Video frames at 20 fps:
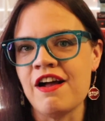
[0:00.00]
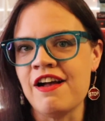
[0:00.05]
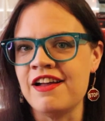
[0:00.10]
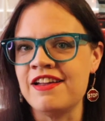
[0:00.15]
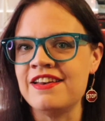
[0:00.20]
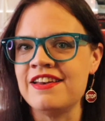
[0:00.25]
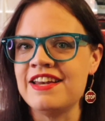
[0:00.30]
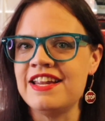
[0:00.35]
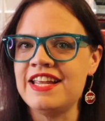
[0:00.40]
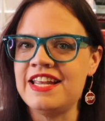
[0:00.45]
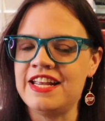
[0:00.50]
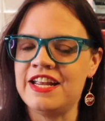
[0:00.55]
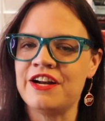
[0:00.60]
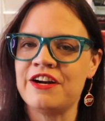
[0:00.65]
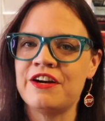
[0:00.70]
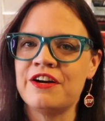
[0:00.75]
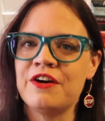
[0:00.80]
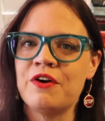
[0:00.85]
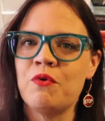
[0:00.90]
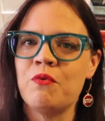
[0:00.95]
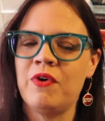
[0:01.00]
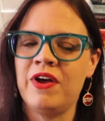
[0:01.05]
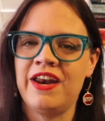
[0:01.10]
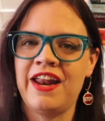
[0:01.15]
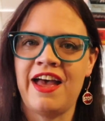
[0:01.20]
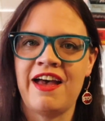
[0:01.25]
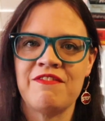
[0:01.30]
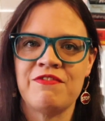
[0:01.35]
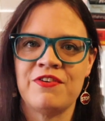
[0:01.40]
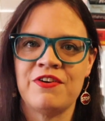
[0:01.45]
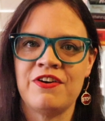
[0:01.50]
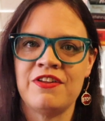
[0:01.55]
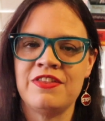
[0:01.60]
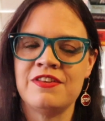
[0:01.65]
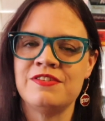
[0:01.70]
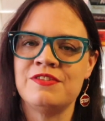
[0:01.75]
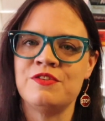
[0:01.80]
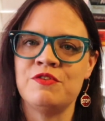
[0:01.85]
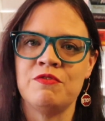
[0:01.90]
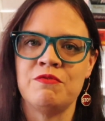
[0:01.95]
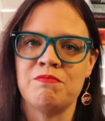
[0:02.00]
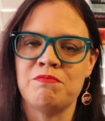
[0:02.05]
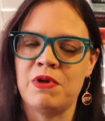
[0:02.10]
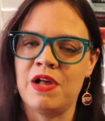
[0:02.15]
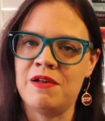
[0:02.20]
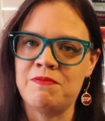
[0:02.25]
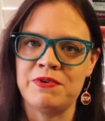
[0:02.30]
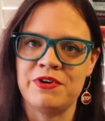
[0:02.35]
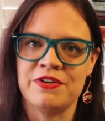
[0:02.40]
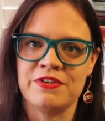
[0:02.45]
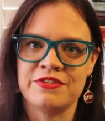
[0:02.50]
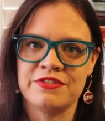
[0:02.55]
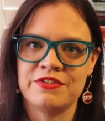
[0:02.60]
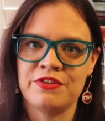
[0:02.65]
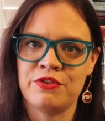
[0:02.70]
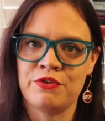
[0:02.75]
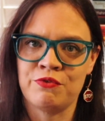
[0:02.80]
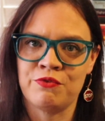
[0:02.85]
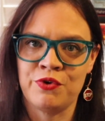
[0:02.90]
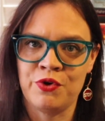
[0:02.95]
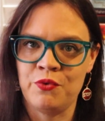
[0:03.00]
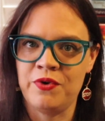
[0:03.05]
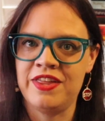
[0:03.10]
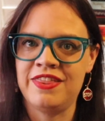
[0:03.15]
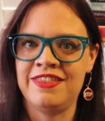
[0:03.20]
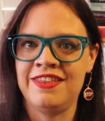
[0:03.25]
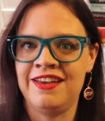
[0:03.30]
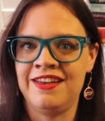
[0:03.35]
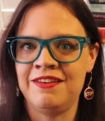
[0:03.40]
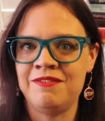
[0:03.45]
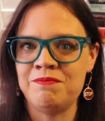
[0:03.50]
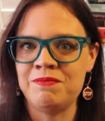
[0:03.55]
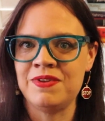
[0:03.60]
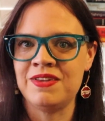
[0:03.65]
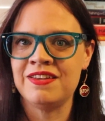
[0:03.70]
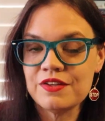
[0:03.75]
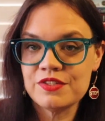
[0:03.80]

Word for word: unhear whatever the Zoom bombers threw at them.